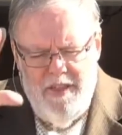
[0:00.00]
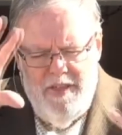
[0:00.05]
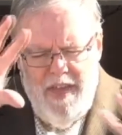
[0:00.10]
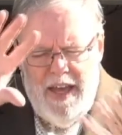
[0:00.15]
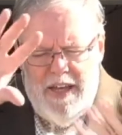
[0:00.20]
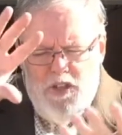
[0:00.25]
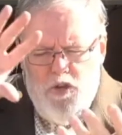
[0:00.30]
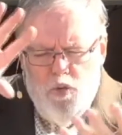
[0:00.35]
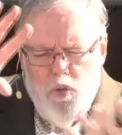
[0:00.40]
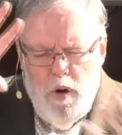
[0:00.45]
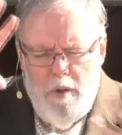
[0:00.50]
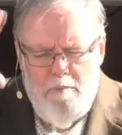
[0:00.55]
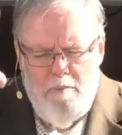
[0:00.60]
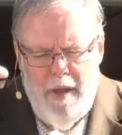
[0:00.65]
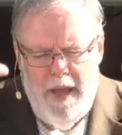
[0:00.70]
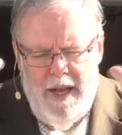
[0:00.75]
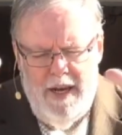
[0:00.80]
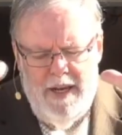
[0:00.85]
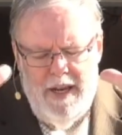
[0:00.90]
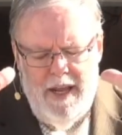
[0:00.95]
That's
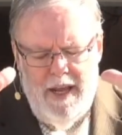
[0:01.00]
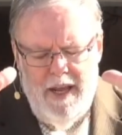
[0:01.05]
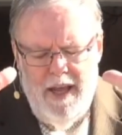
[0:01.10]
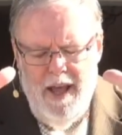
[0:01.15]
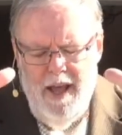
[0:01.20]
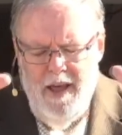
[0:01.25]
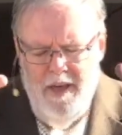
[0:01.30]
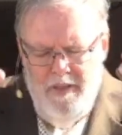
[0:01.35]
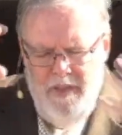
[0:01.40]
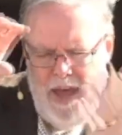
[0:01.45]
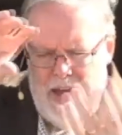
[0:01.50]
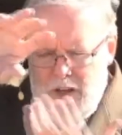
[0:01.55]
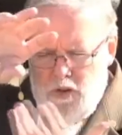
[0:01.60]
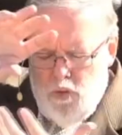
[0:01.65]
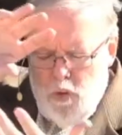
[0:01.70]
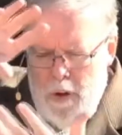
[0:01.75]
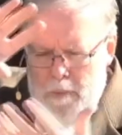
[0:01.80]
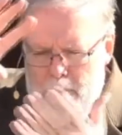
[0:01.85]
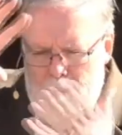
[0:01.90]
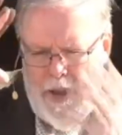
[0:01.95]
repenting. That's
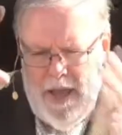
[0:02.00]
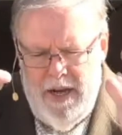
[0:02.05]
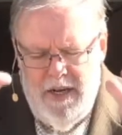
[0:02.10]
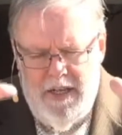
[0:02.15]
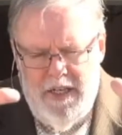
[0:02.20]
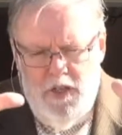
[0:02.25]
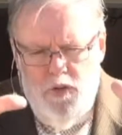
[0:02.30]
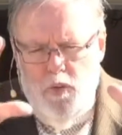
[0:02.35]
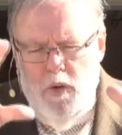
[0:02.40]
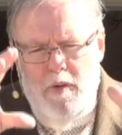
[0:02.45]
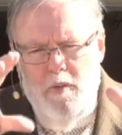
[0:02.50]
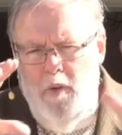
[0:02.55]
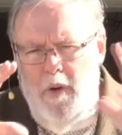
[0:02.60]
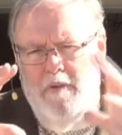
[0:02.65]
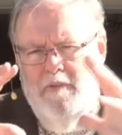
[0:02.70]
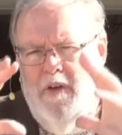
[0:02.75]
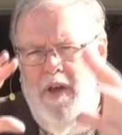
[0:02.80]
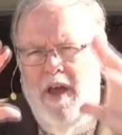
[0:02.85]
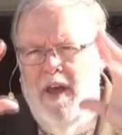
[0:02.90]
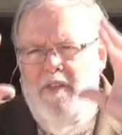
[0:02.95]
repentance. We,
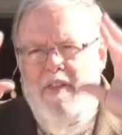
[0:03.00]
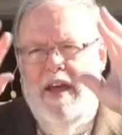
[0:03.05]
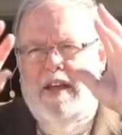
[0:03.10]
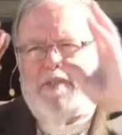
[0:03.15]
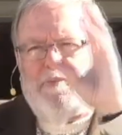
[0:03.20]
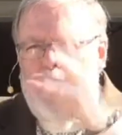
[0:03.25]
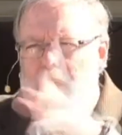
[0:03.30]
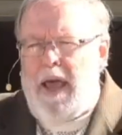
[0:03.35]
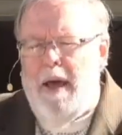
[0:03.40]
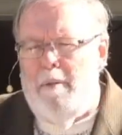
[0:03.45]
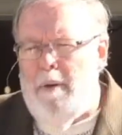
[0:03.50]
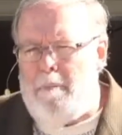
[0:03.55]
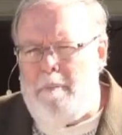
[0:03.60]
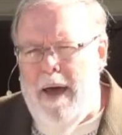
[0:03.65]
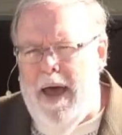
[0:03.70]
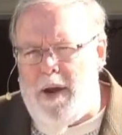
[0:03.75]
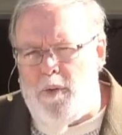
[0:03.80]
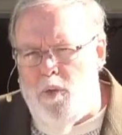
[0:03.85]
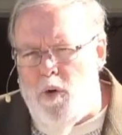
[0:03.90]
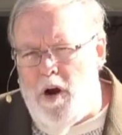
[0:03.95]
we that's become a
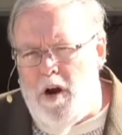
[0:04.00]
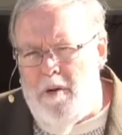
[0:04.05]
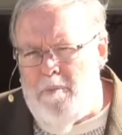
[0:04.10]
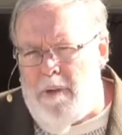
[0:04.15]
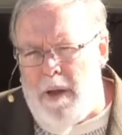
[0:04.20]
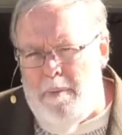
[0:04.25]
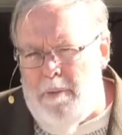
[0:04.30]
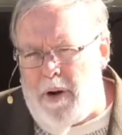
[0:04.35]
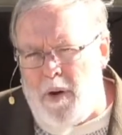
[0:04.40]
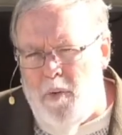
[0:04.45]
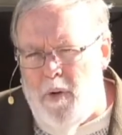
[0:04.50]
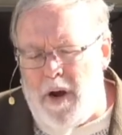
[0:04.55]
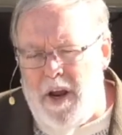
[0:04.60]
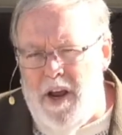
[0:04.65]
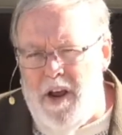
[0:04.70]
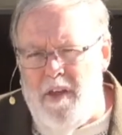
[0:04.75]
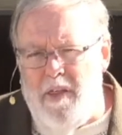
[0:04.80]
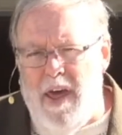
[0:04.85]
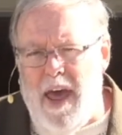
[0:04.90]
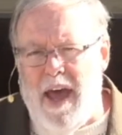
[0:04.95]
bad word. People don't want to
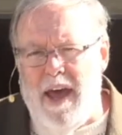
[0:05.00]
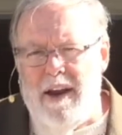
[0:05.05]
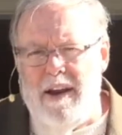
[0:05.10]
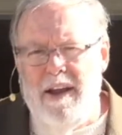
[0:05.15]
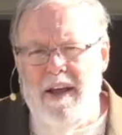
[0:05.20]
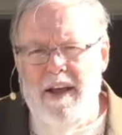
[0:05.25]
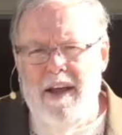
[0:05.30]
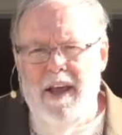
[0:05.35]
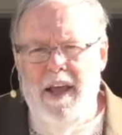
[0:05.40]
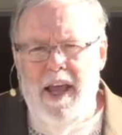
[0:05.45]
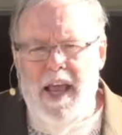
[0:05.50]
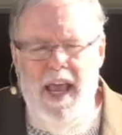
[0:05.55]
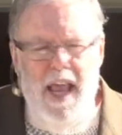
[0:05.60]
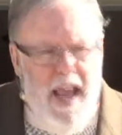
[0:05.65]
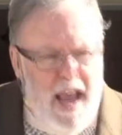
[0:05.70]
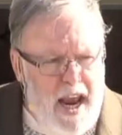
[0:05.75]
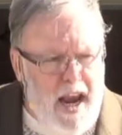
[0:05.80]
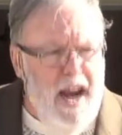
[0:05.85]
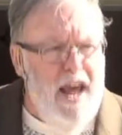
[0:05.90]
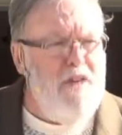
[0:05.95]
hear that.
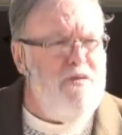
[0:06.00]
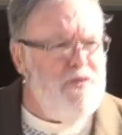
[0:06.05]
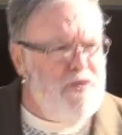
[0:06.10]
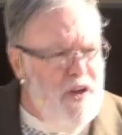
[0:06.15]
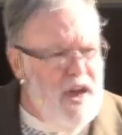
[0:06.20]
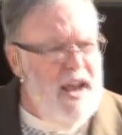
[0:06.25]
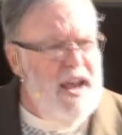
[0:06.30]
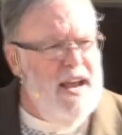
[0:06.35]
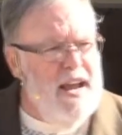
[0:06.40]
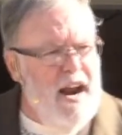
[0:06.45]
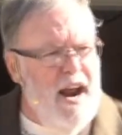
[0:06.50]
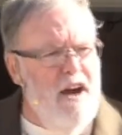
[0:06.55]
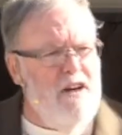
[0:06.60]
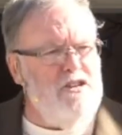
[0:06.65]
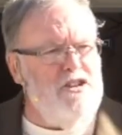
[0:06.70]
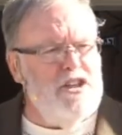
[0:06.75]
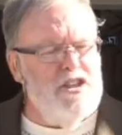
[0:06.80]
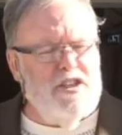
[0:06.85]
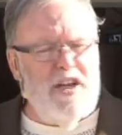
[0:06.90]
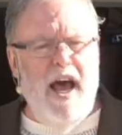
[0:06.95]
Anything in our
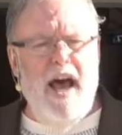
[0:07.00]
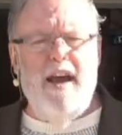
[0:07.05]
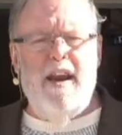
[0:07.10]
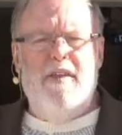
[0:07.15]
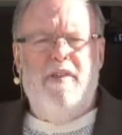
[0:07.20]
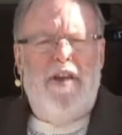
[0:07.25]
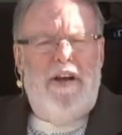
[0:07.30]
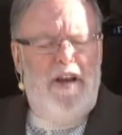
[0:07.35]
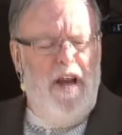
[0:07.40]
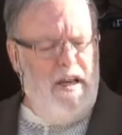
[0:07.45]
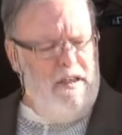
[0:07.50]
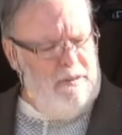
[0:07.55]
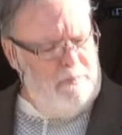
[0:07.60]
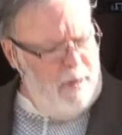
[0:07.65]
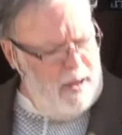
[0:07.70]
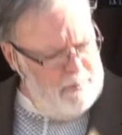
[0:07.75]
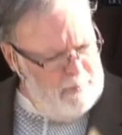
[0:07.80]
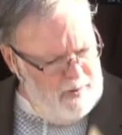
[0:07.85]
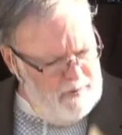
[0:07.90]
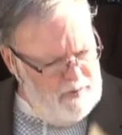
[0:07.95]
society that doesn't
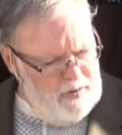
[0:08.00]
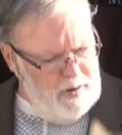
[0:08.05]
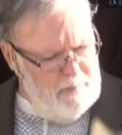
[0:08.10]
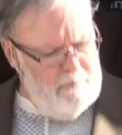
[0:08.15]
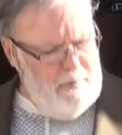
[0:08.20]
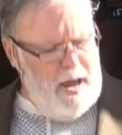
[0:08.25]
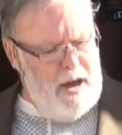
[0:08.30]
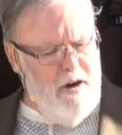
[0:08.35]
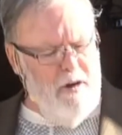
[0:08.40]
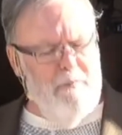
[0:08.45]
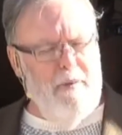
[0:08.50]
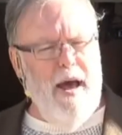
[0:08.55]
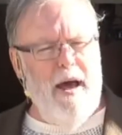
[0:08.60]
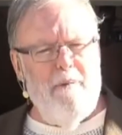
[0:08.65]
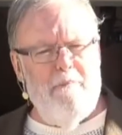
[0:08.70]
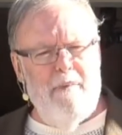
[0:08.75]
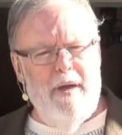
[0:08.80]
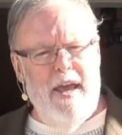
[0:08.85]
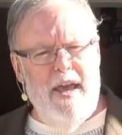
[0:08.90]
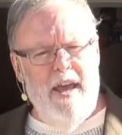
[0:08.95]
make me feel better
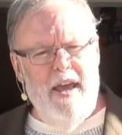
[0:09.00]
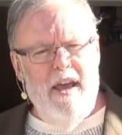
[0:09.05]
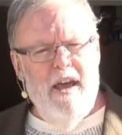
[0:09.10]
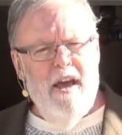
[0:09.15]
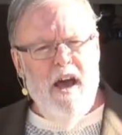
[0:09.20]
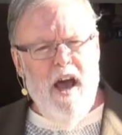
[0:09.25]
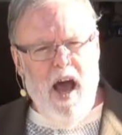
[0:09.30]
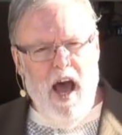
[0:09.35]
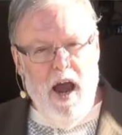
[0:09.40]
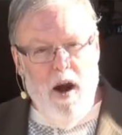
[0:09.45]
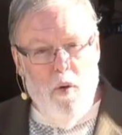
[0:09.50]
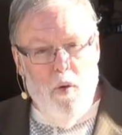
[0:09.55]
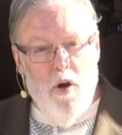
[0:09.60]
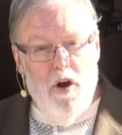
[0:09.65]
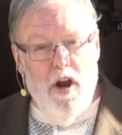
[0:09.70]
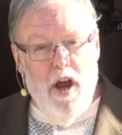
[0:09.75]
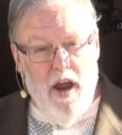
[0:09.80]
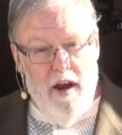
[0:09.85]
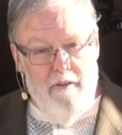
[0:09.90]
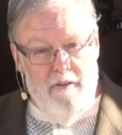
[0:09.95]
about me, I don't want
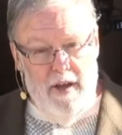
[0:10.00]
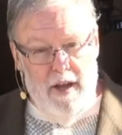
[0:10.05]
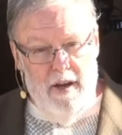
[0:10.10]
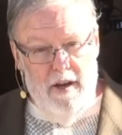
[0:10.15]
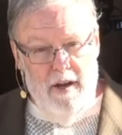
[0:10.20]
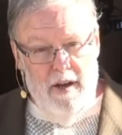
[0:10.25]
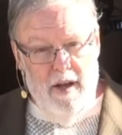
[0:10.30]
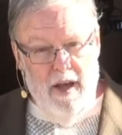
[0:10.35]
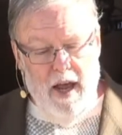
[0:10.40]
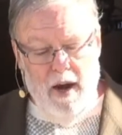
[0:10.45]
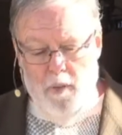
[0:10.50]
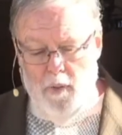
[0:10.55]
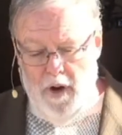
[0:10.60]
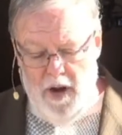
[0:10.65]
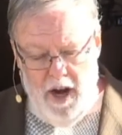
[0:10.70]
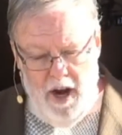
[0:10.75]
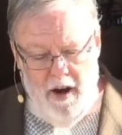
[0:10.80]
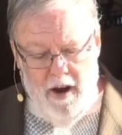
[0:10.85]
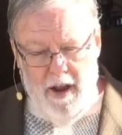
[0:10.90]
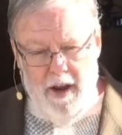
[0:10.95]
none of it. I don't want to
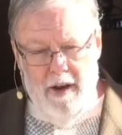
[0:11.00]
hear it.